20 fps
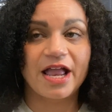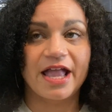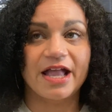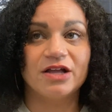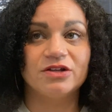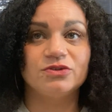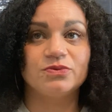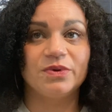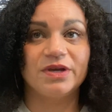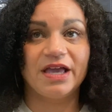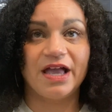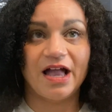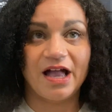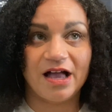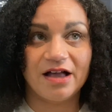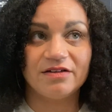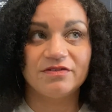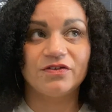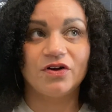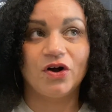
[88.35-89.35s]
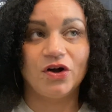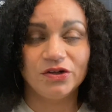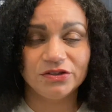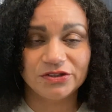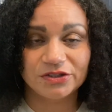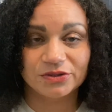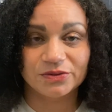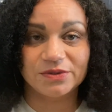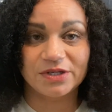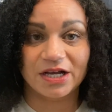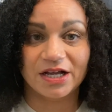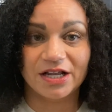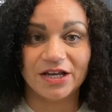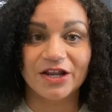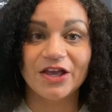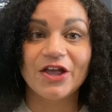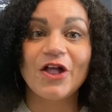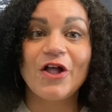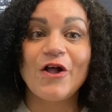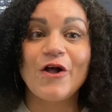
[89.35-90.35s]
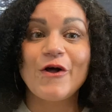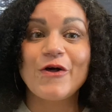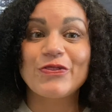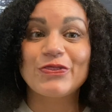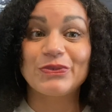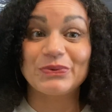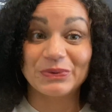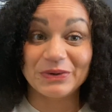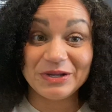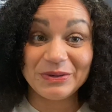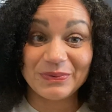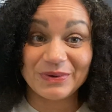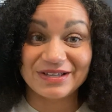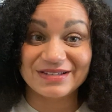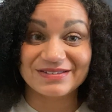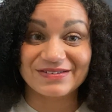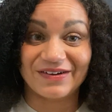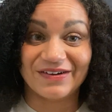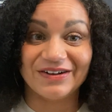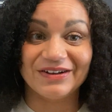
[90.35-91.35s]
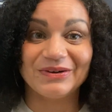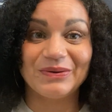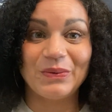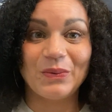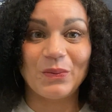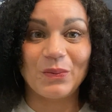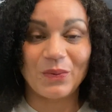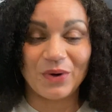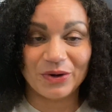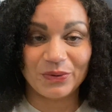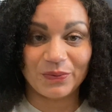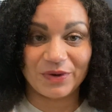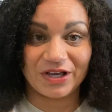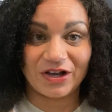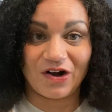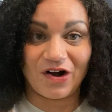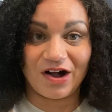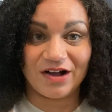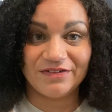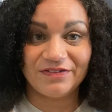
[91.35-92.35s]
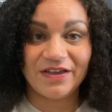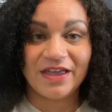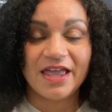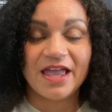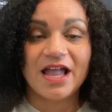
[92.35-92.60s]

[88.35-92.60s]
And we have also done 3 weeks on, 1 week off.